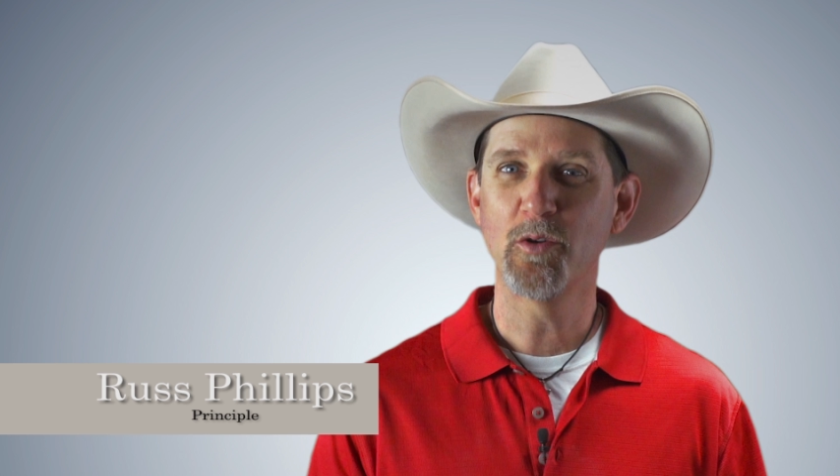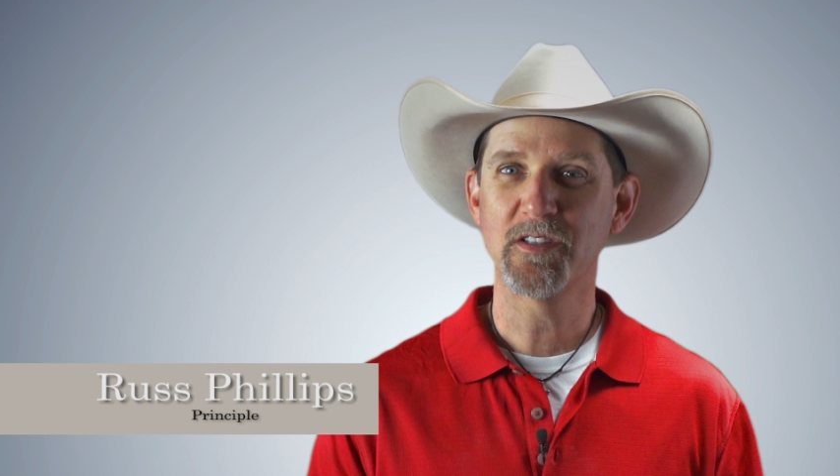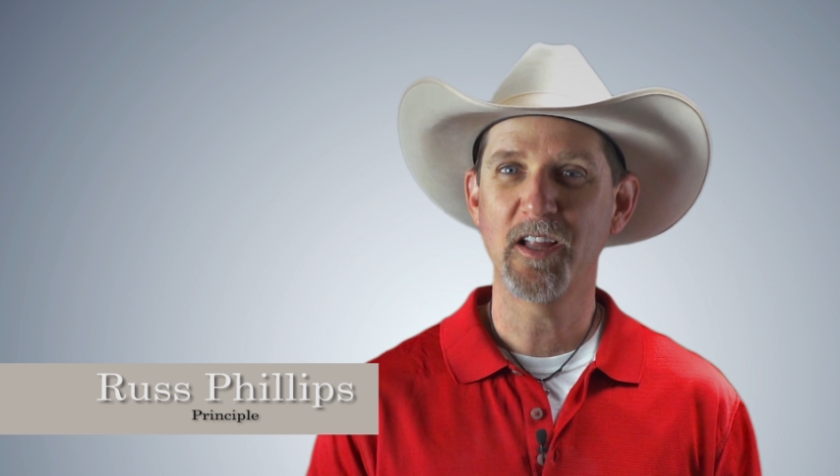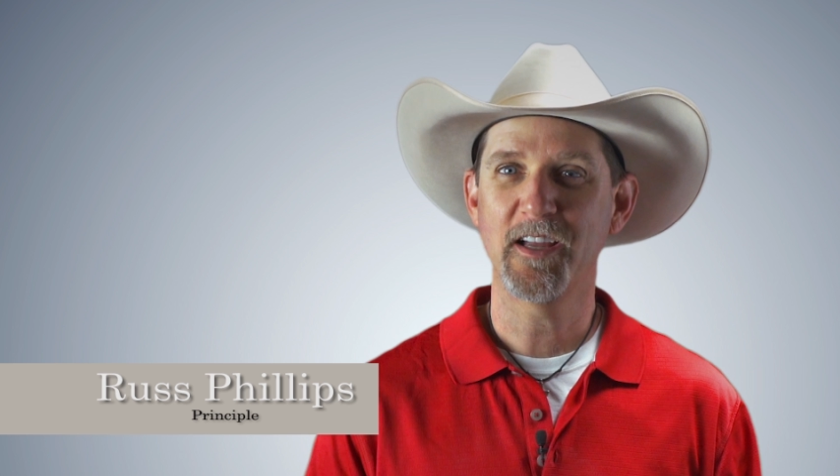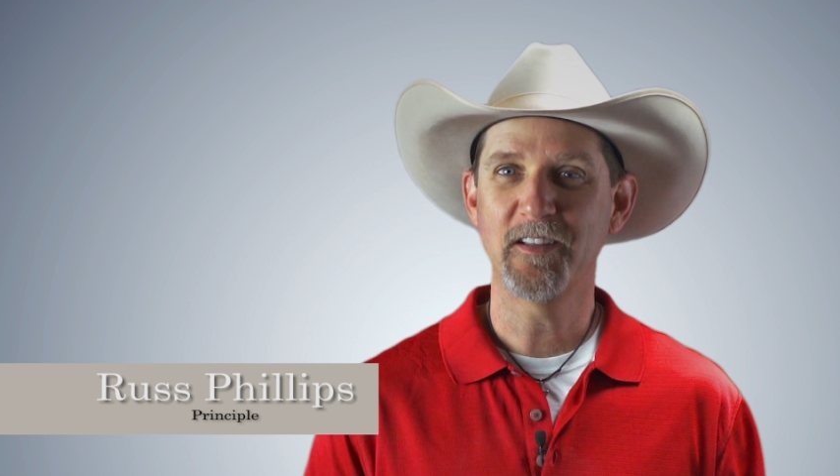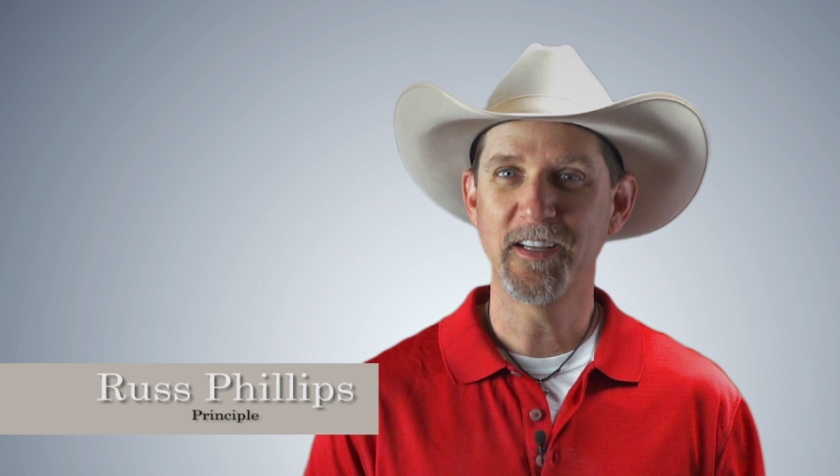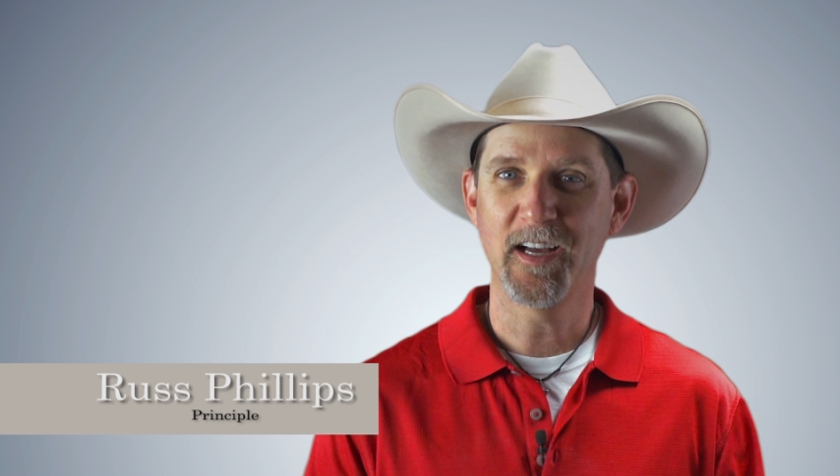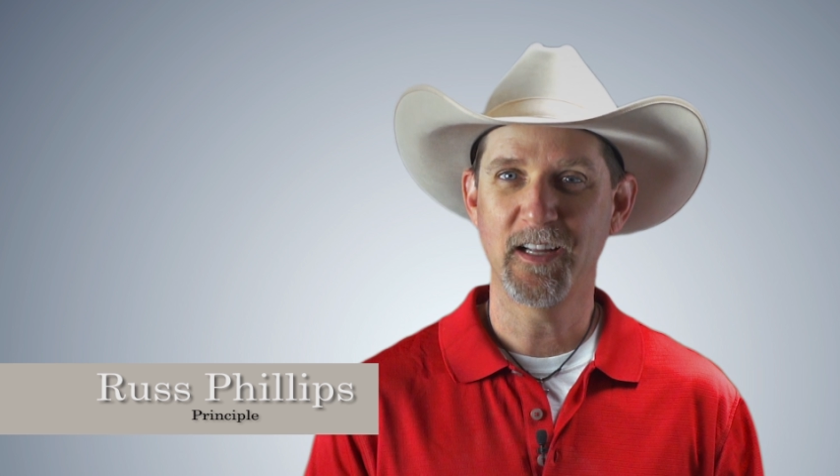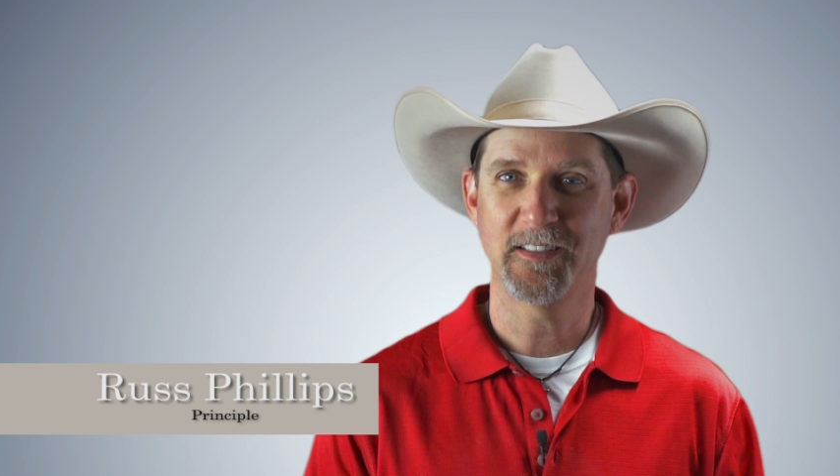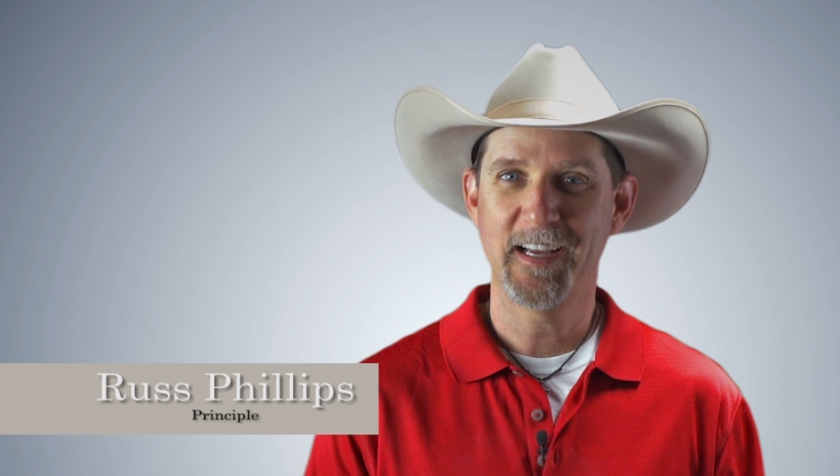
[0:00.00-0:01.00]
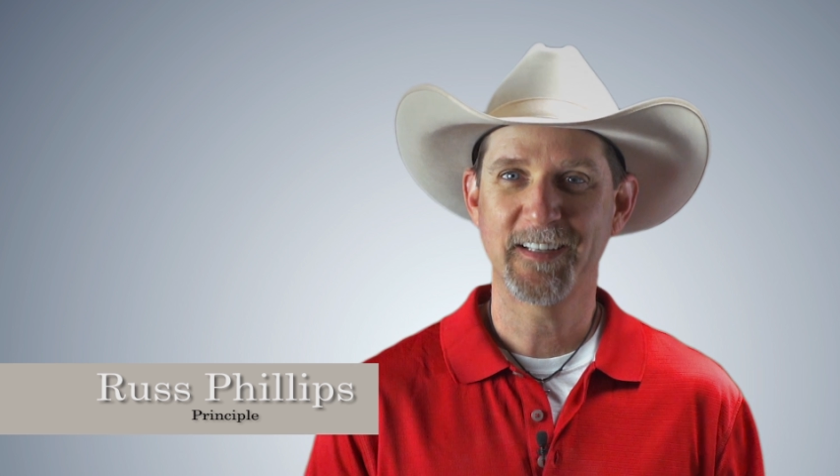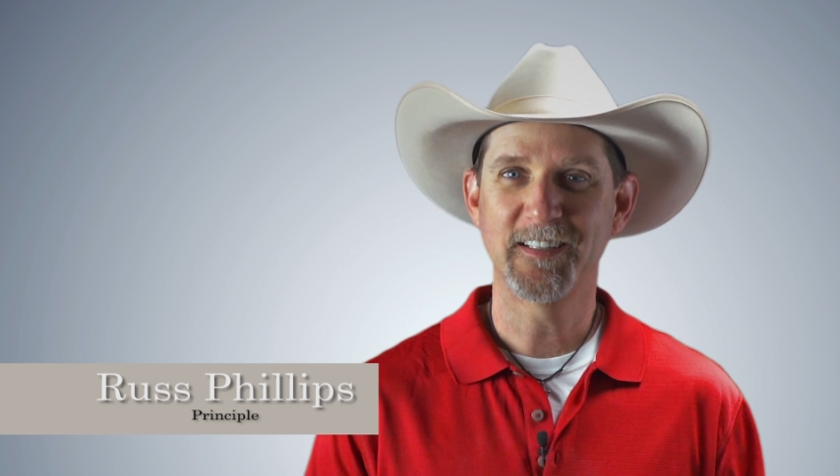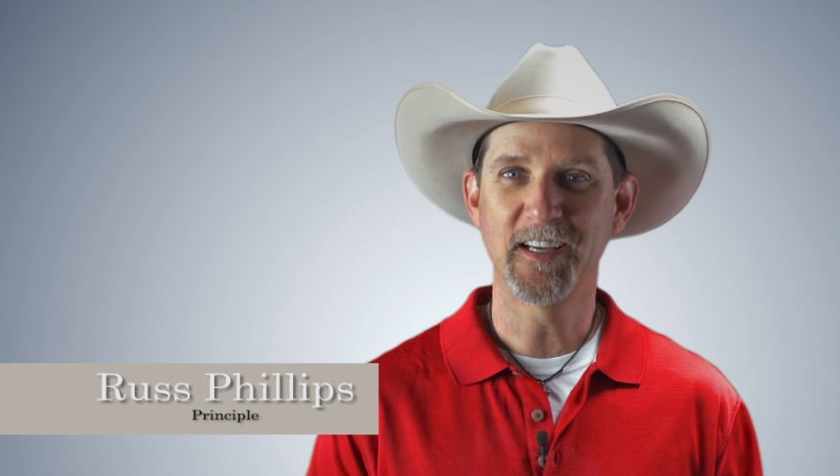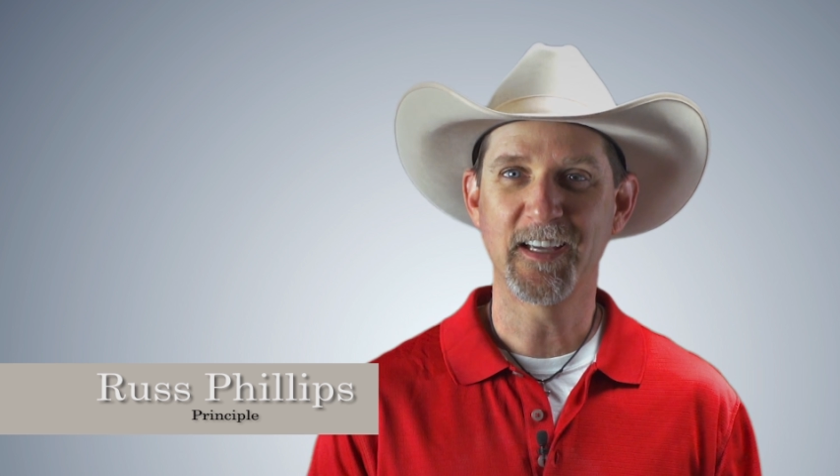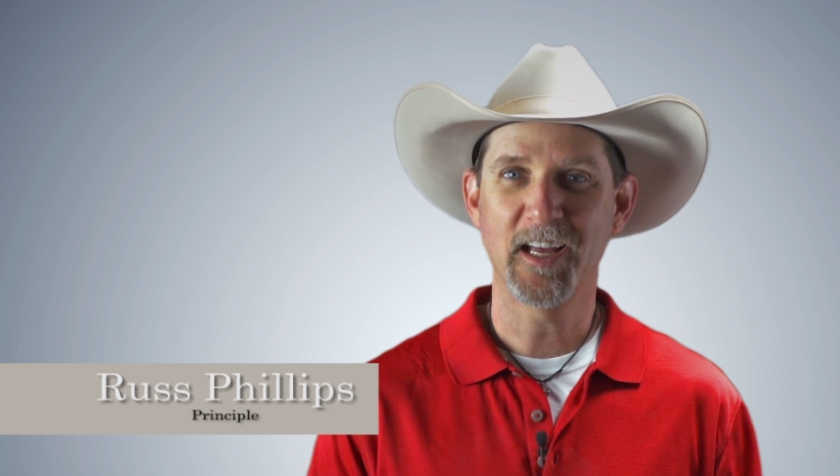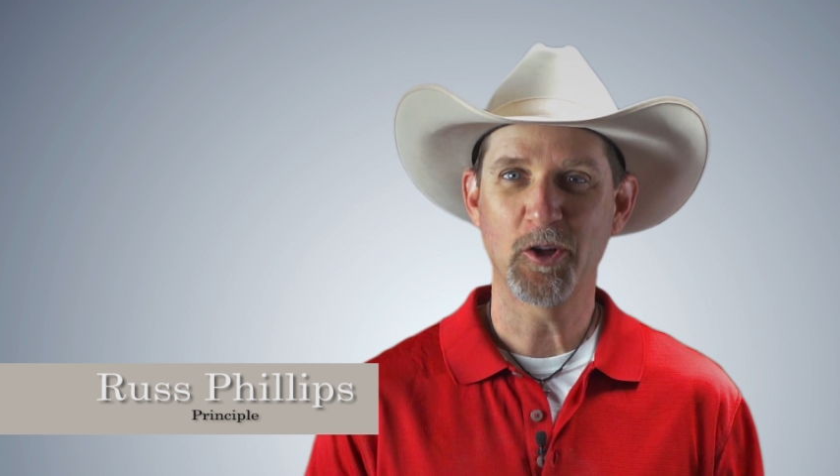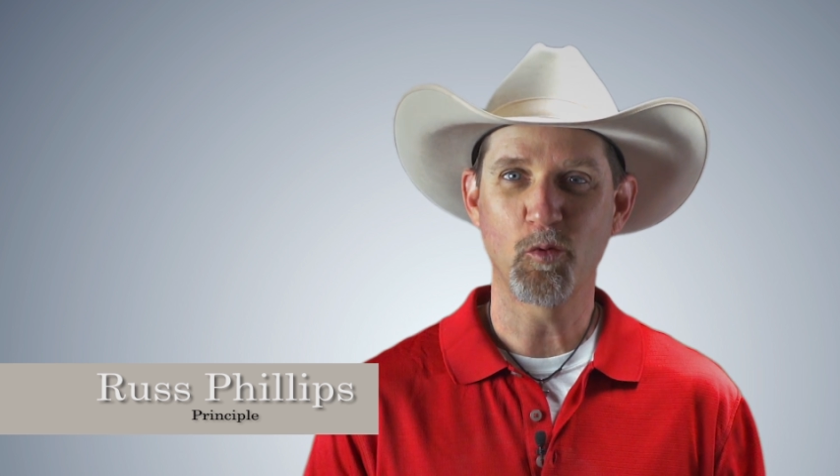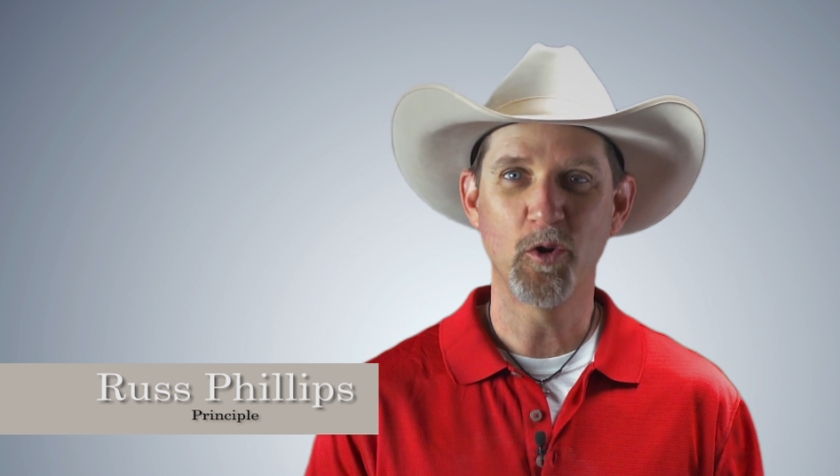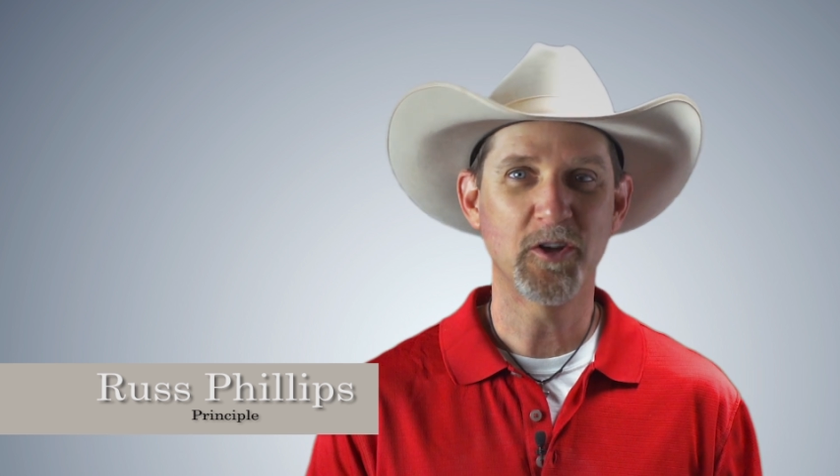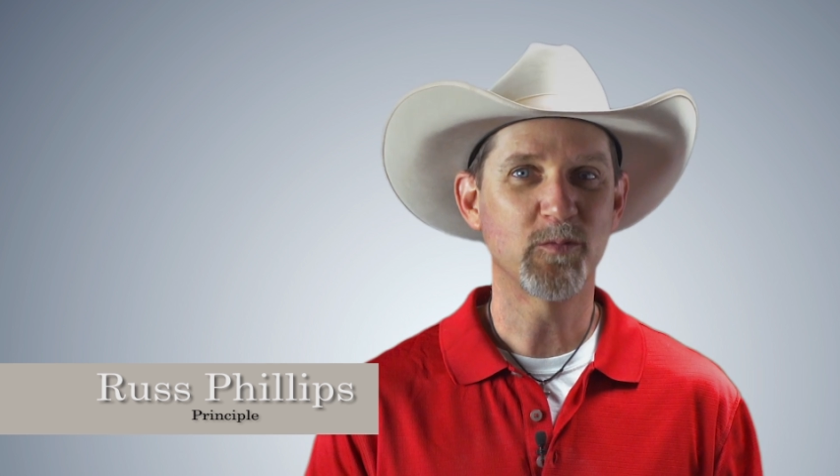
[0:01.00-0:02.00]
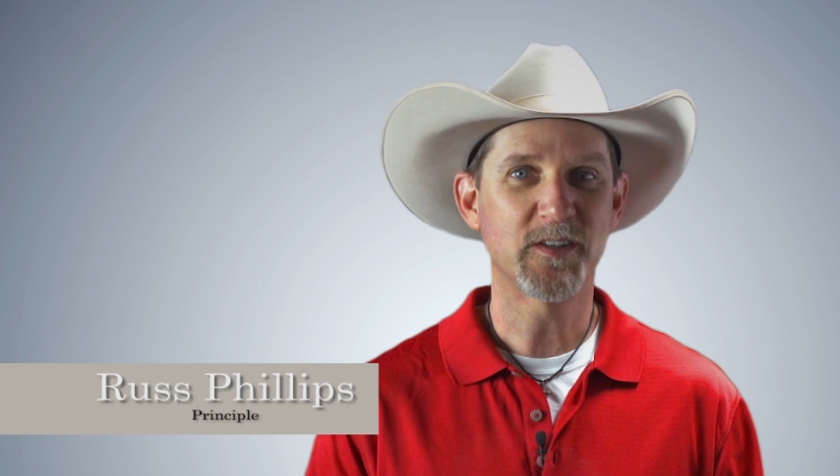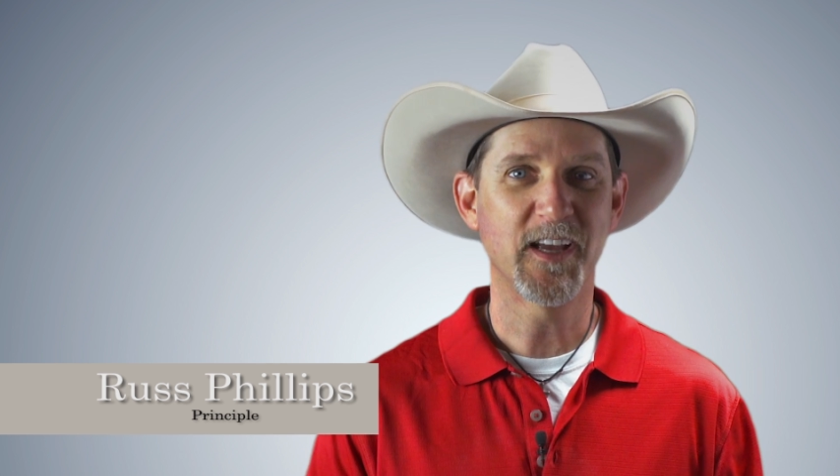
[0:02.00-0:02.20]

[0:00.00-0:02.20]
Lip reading: most likely contacting a Keller Williams